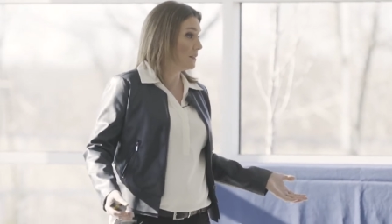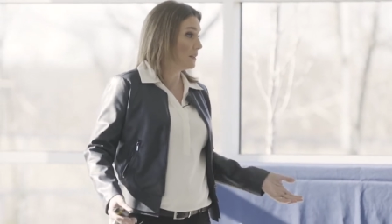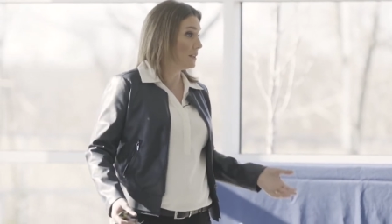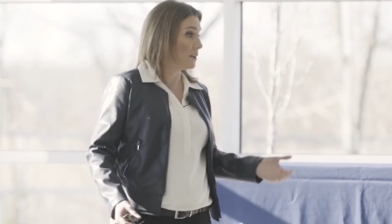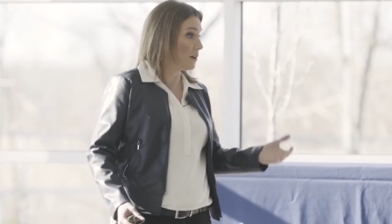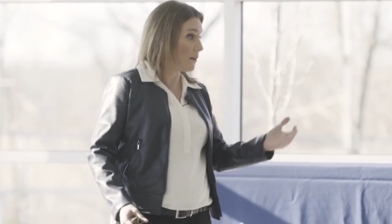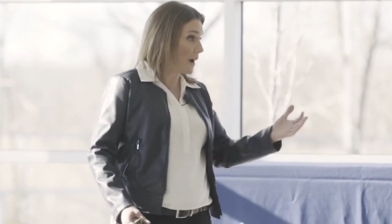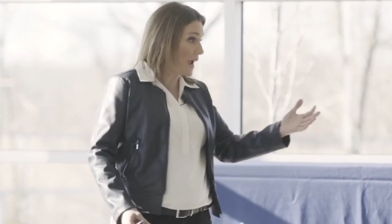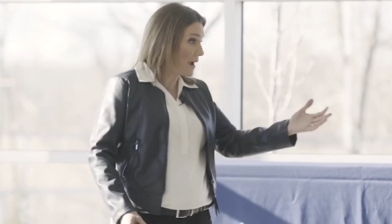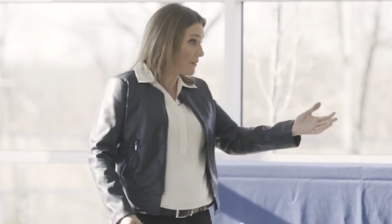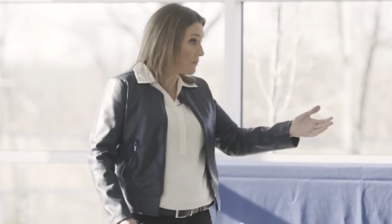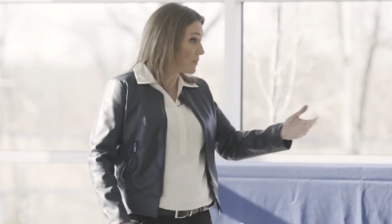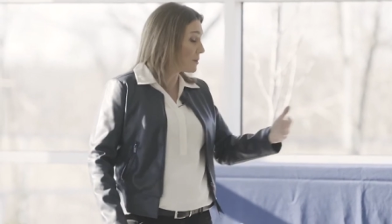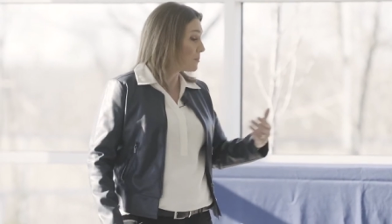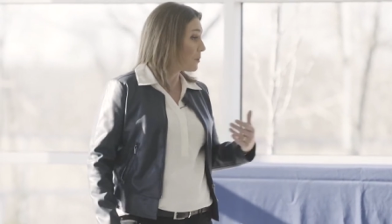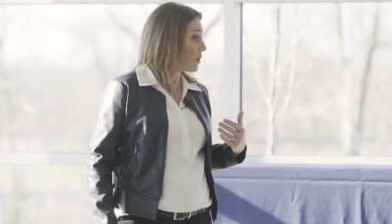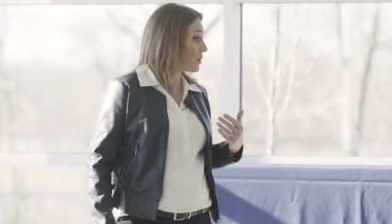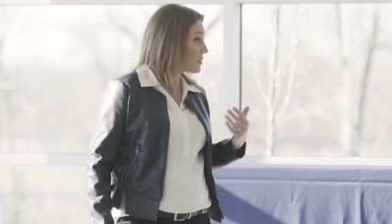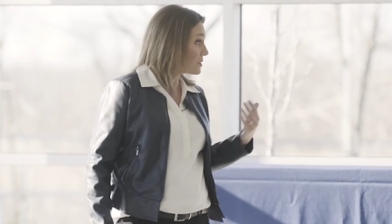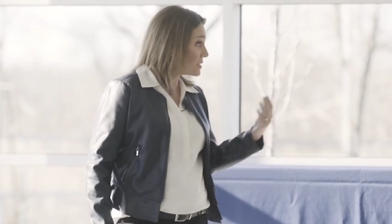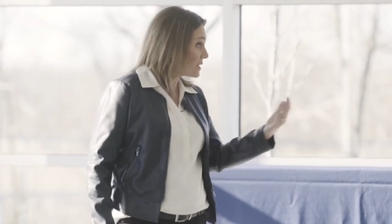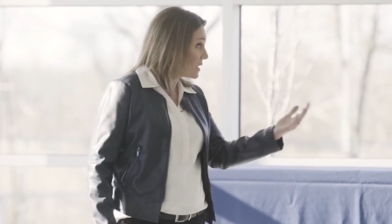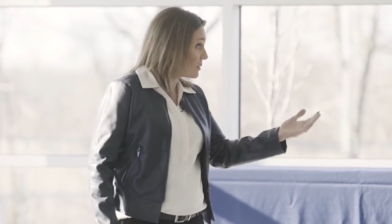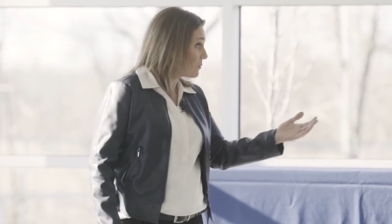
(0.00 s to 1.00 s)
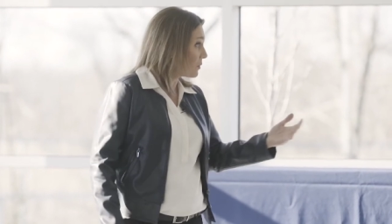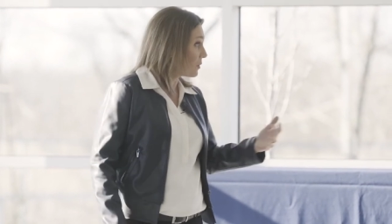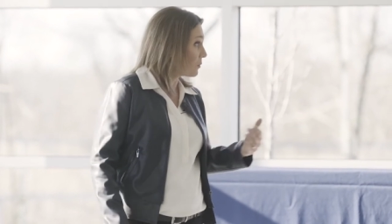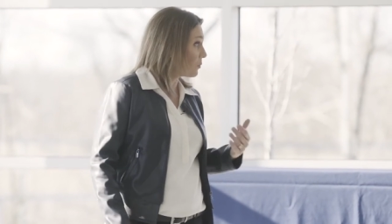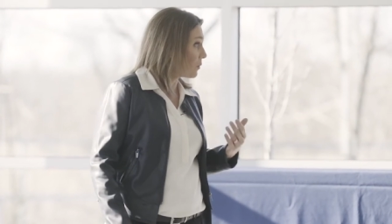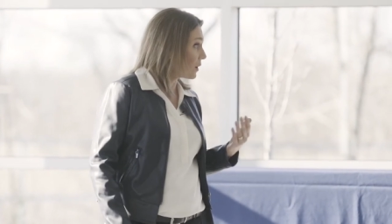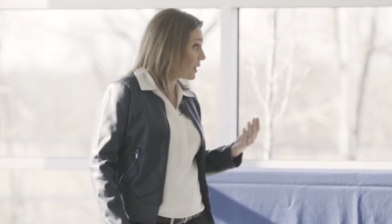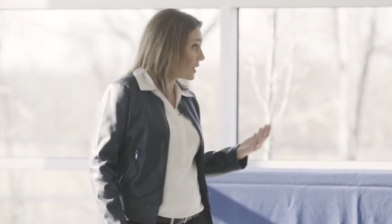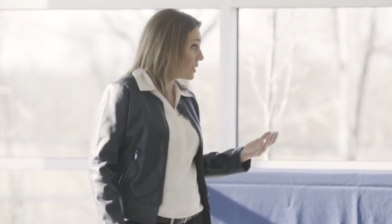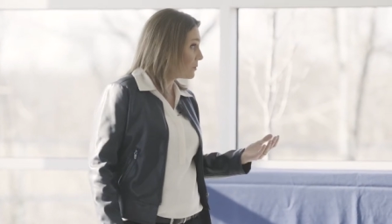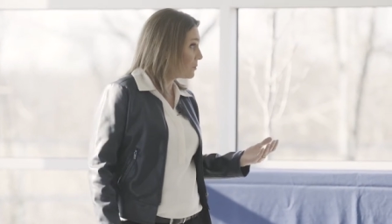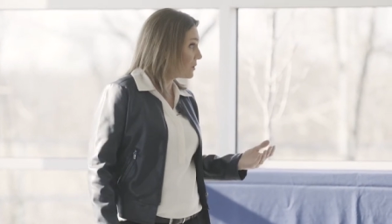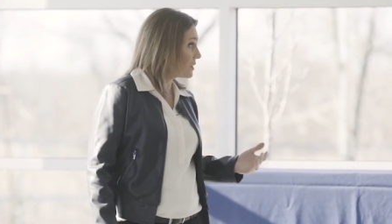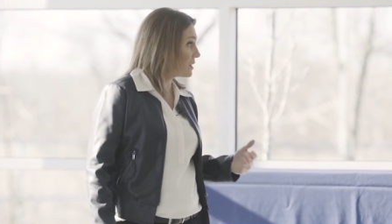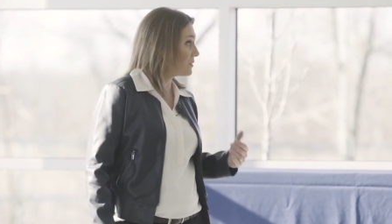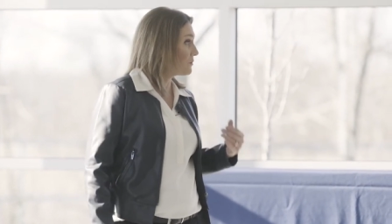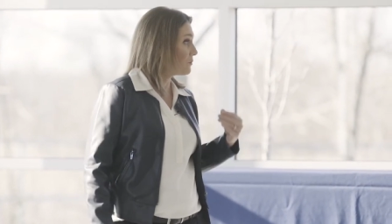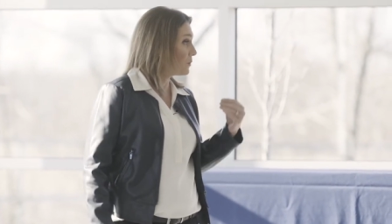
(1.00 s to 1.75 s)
You know, every person that we're working with,